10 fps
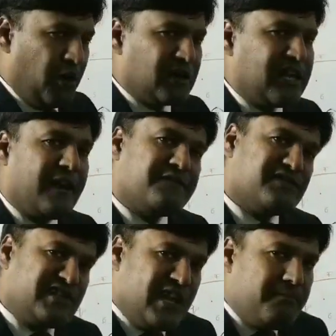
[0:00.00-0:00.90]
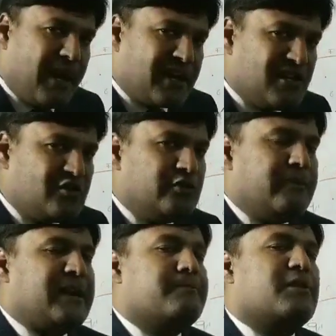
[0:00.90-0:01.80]
both have same magnitude,
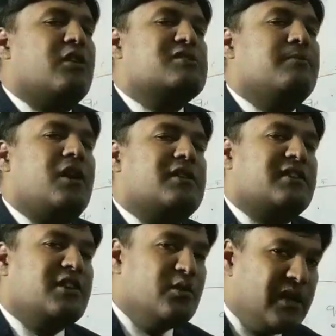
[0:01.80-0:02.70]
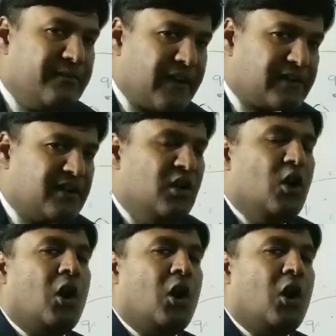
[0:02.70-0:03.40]
but because both are the unit vector,